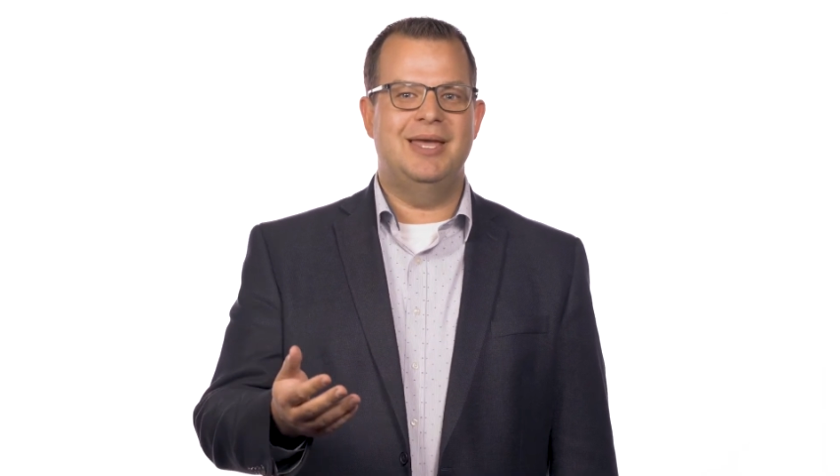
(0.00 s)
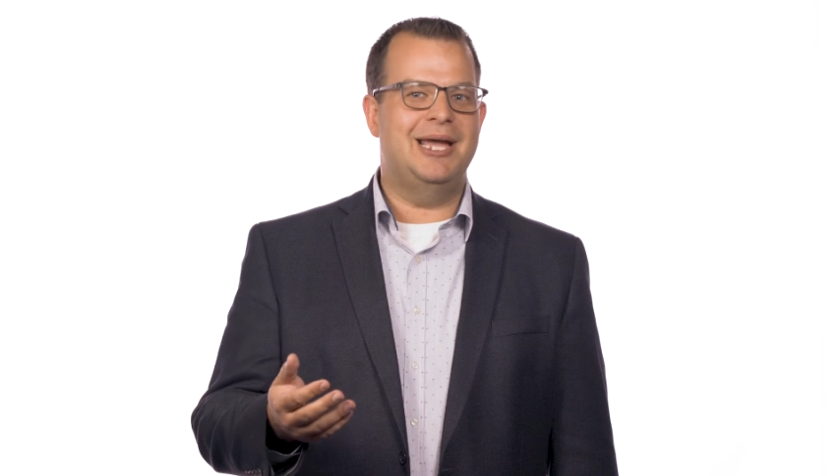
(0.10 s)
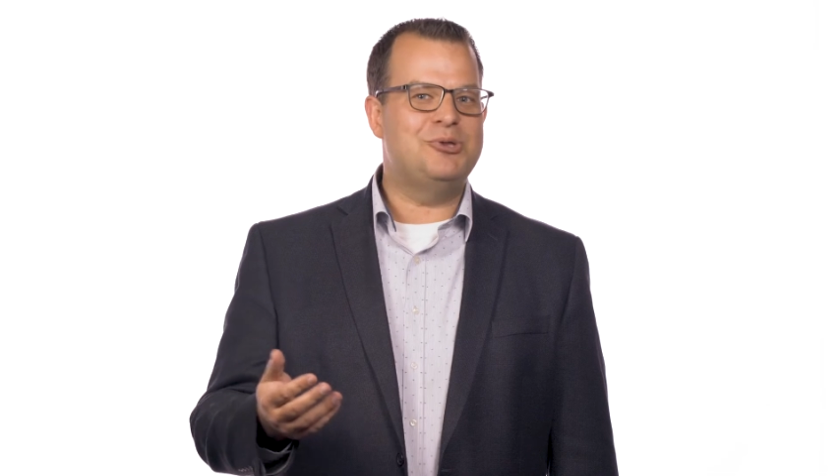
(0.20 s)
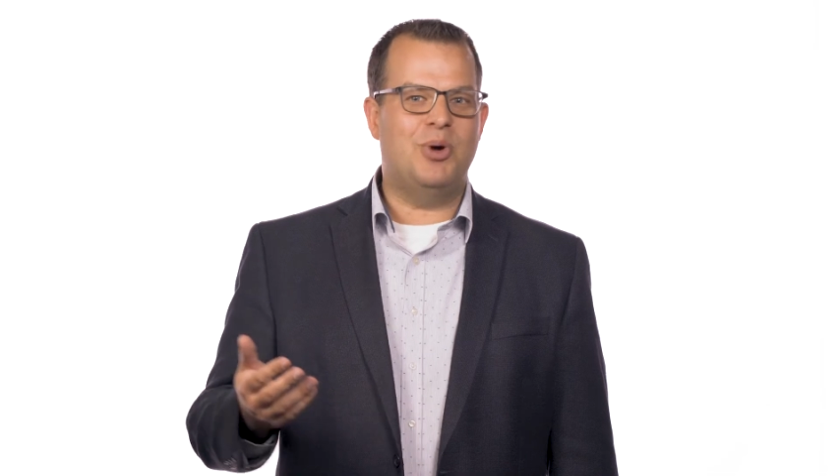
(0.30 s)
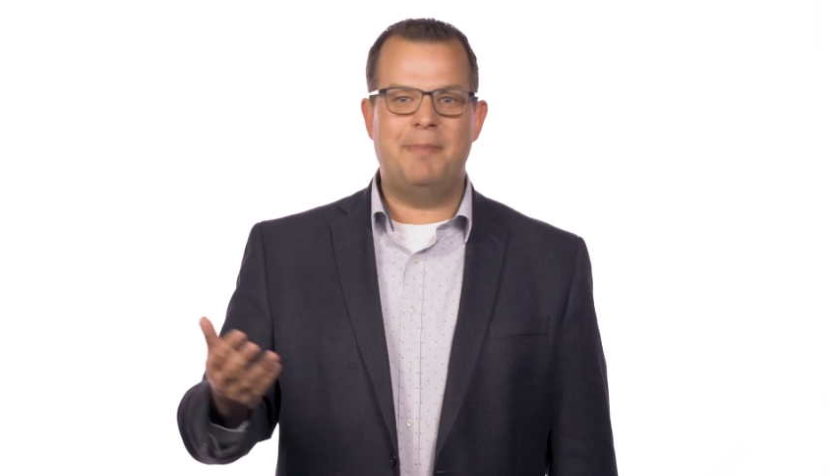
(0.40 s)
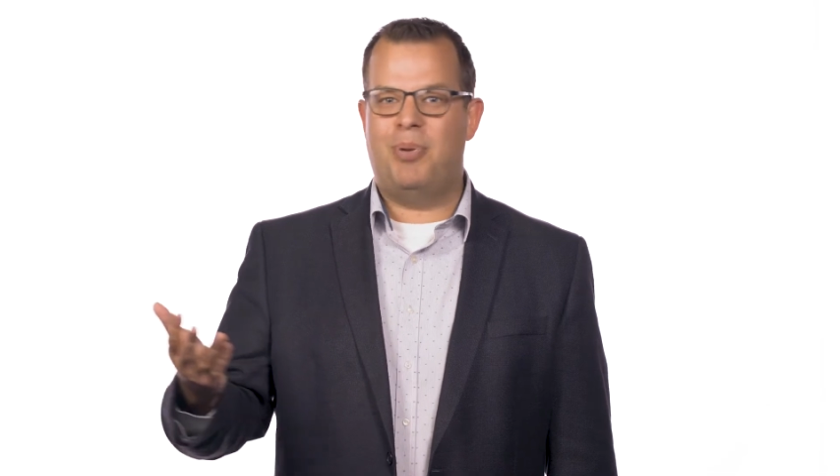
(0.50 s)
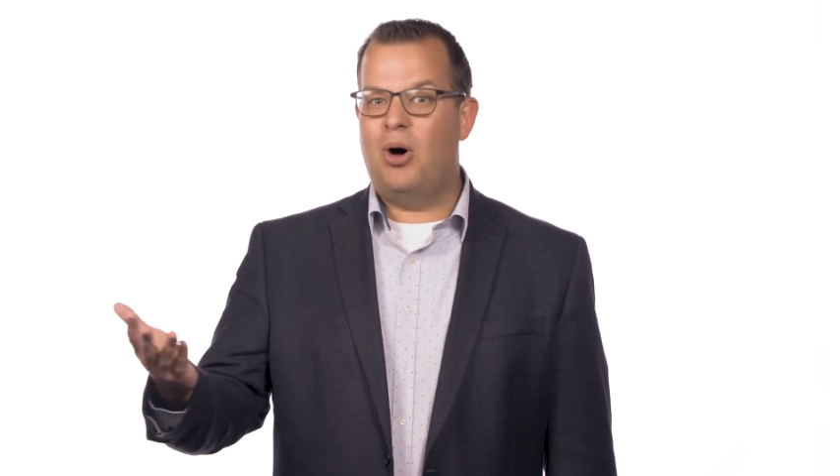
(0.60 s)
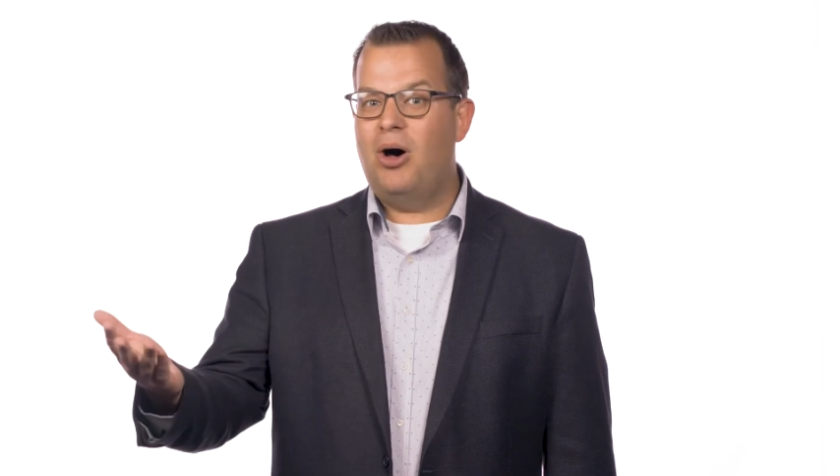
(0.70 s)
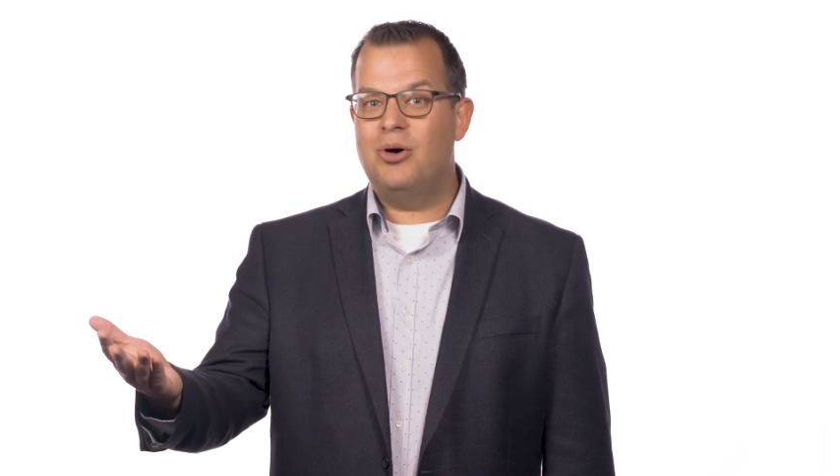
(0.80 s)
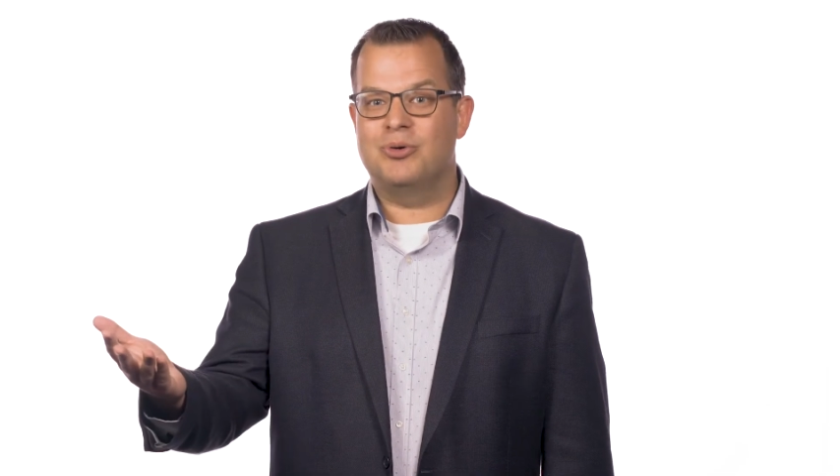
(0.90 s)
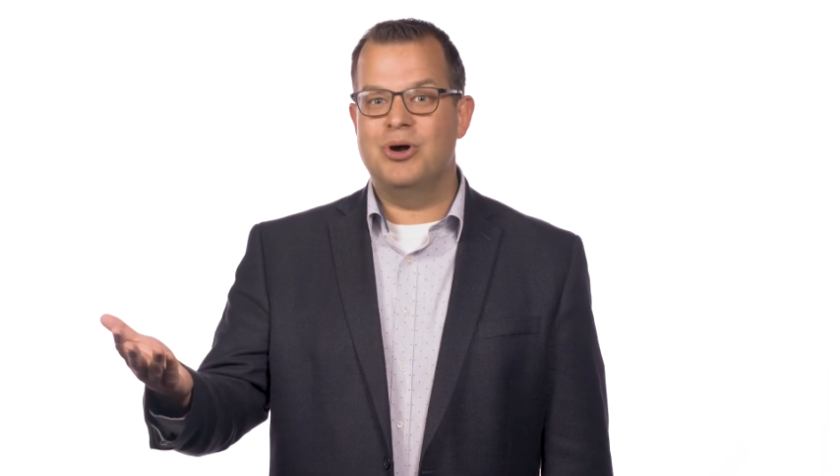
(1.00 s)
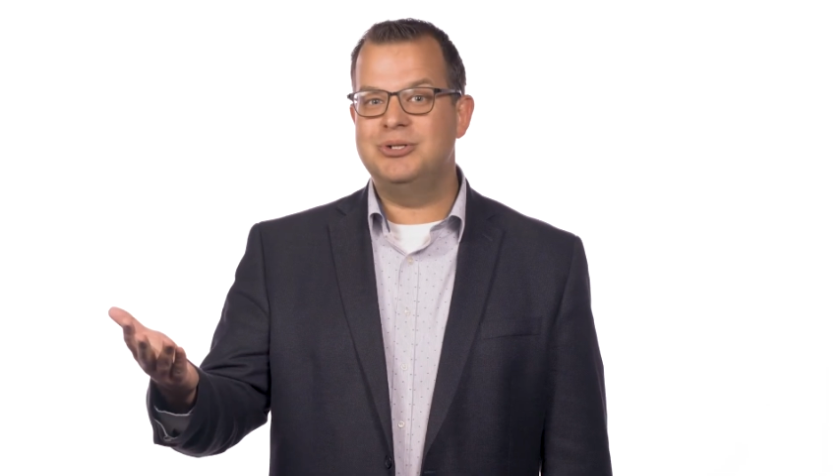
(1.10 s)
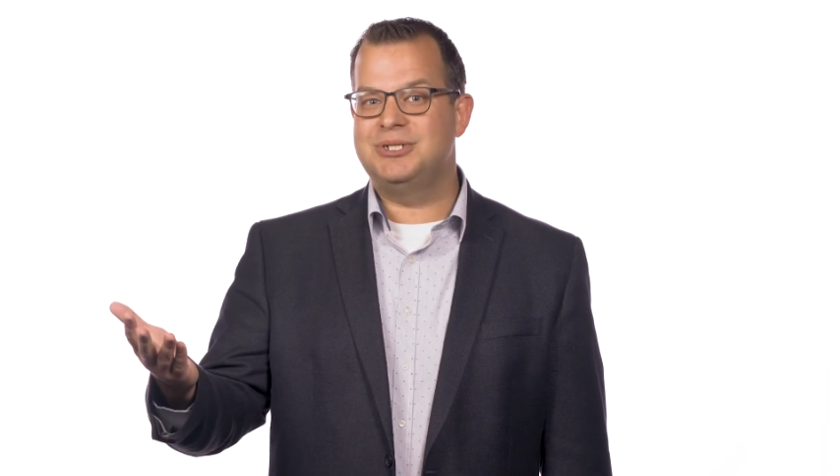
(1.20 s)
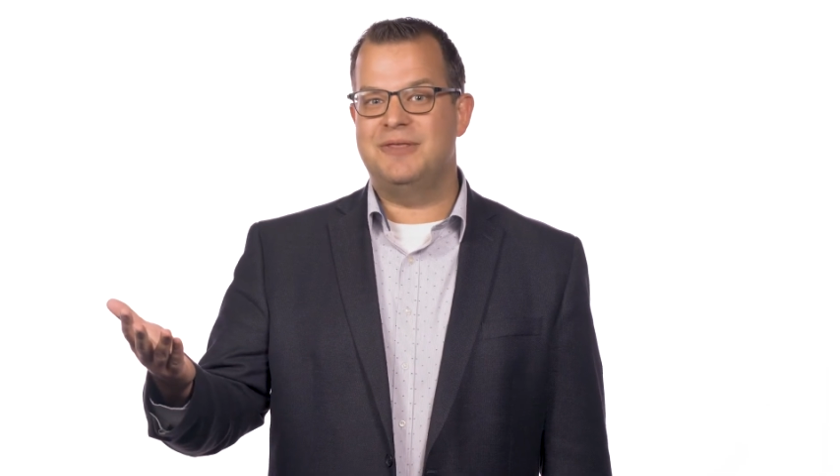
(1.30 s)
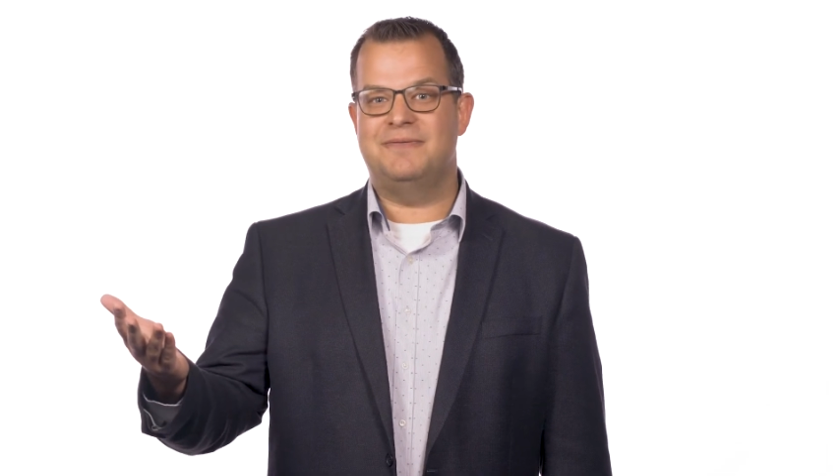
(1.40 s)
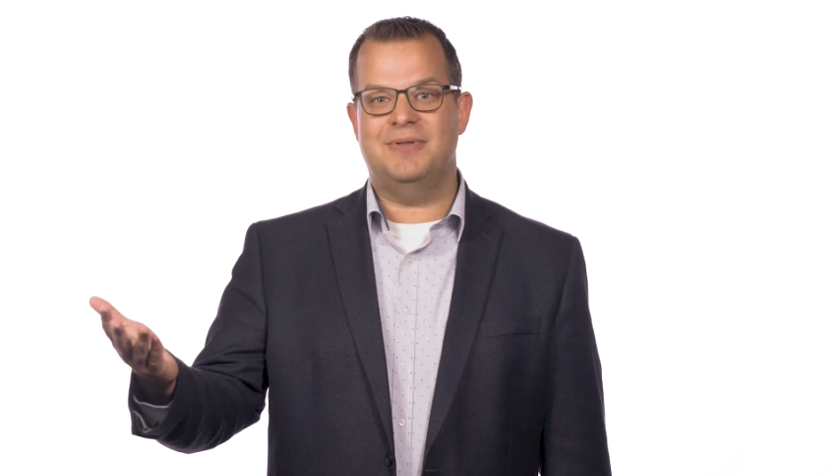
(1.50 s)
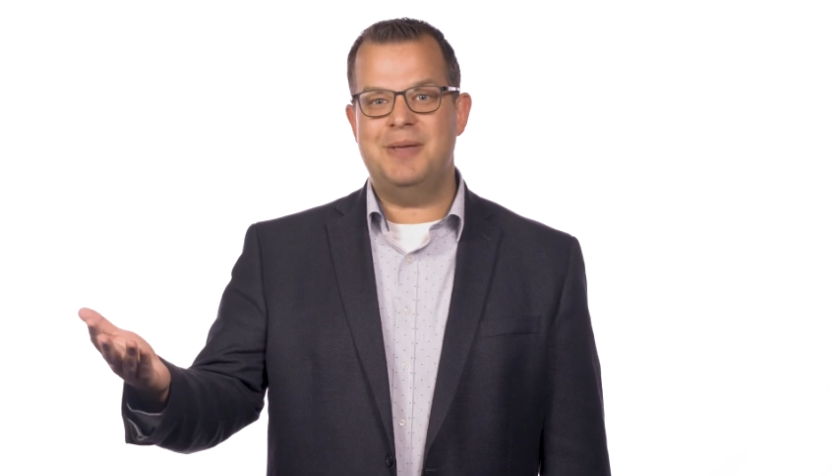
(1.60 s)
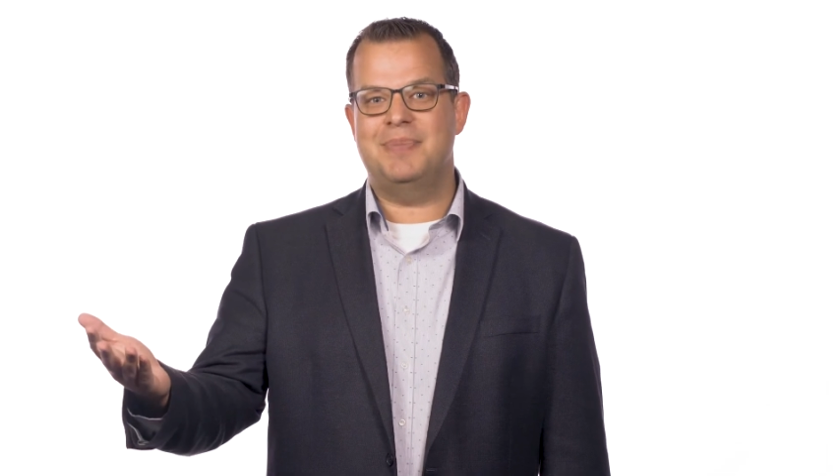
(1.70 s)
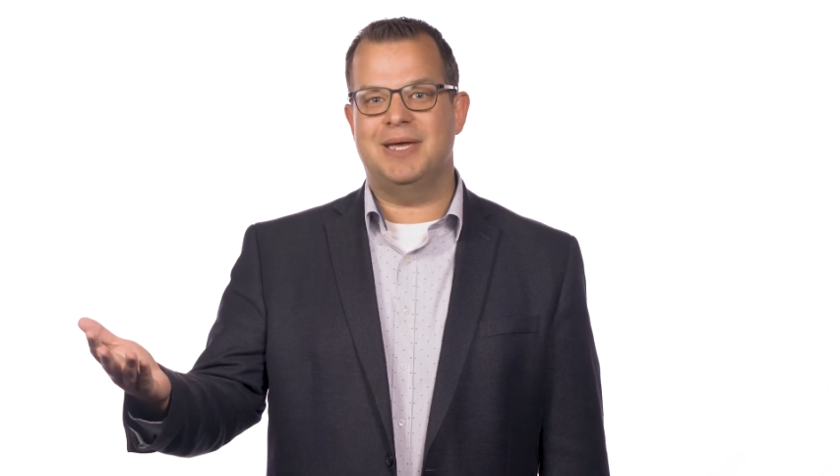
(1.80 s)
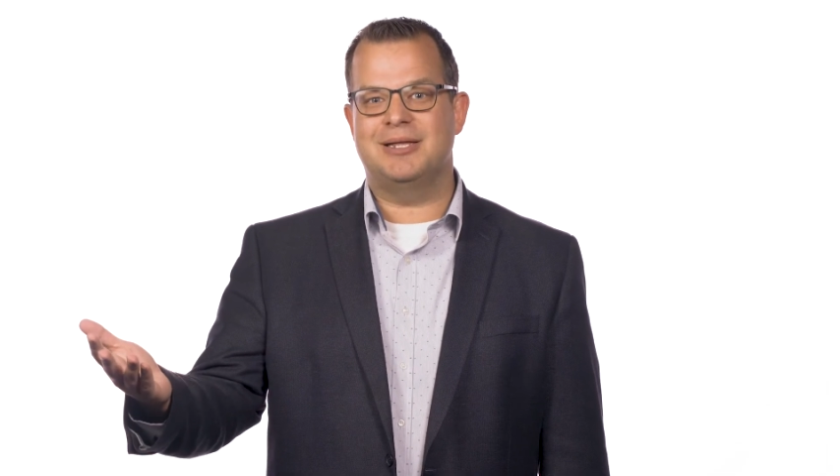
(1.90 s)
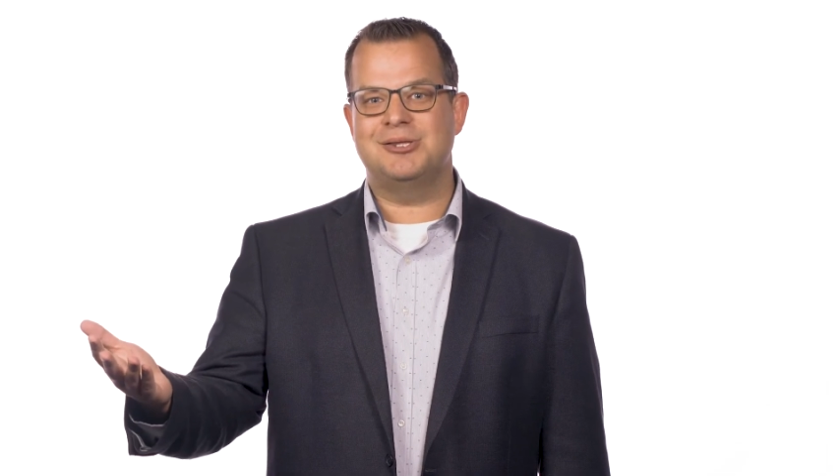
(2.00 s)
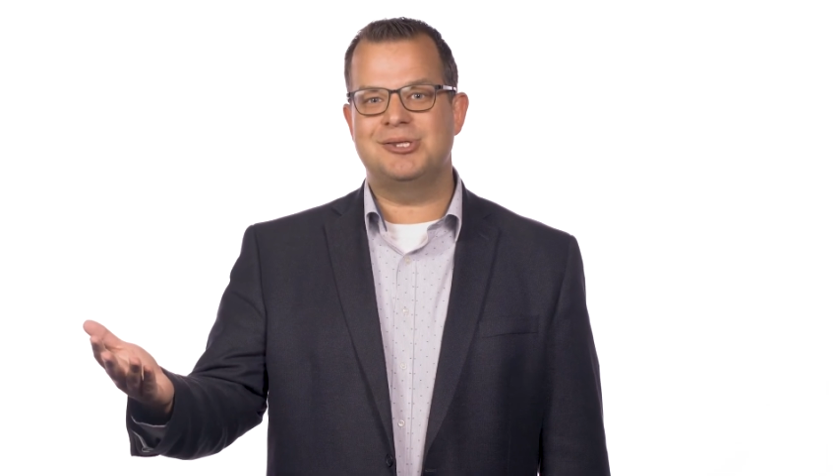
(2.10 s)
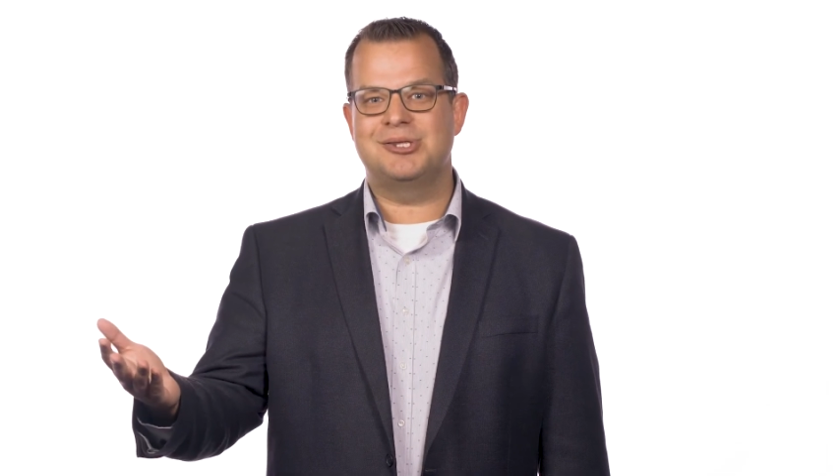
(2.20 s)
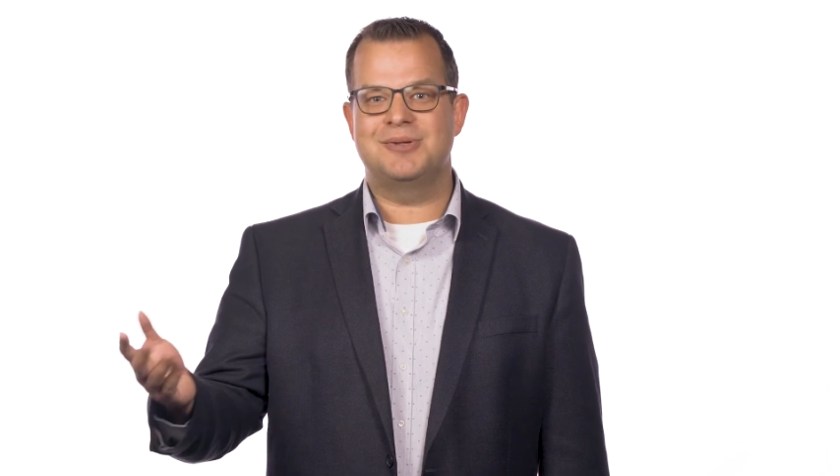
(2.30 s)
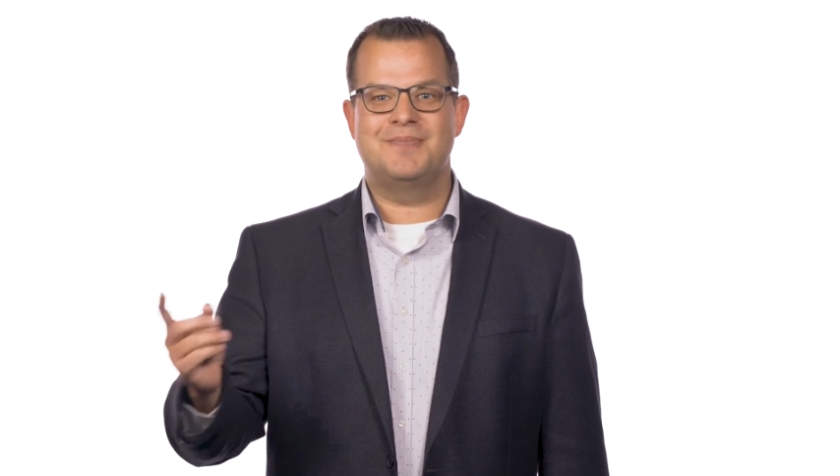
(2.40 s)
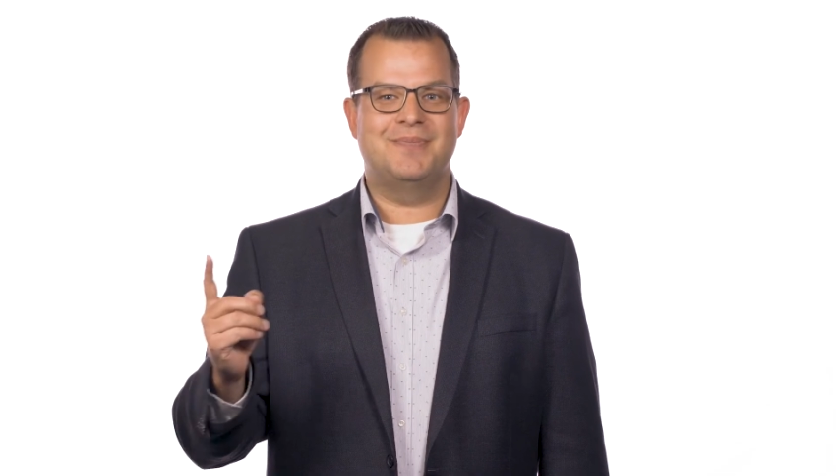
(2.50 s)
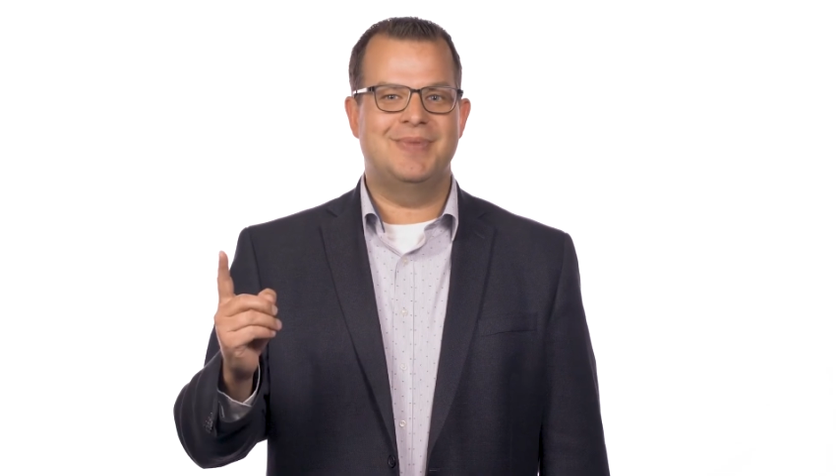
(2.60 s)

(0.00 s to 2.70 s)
It's what Paul wrote to the Philippians.